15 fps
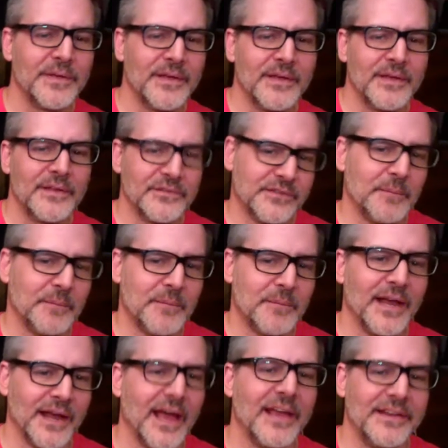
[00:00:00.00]
Ew, no. Uh,
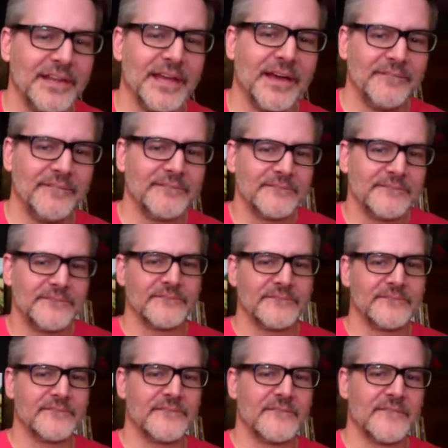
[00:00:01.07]
yeah.
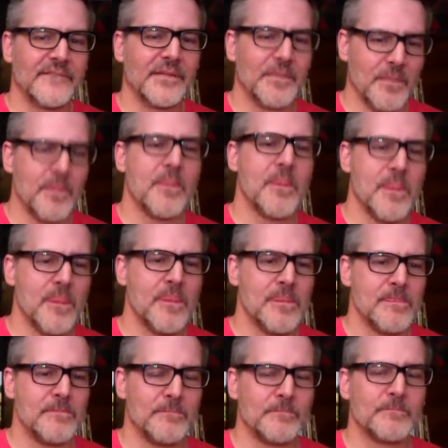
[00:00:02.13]
no.
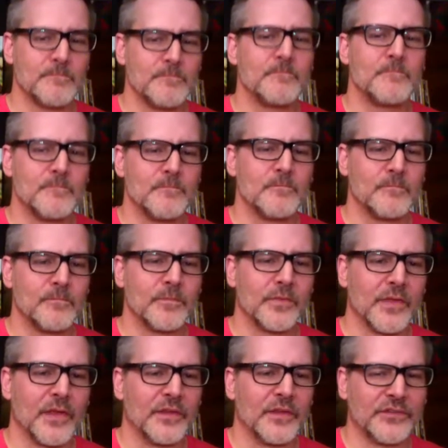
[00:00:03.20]
Really?
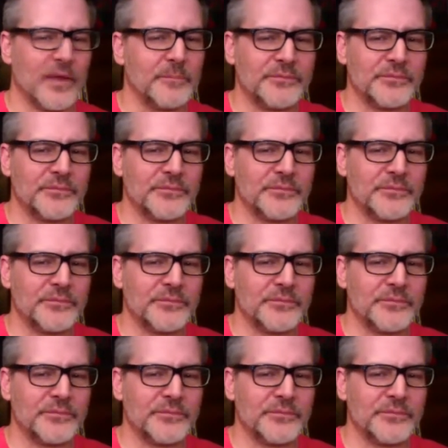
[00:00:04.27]
yeah, no.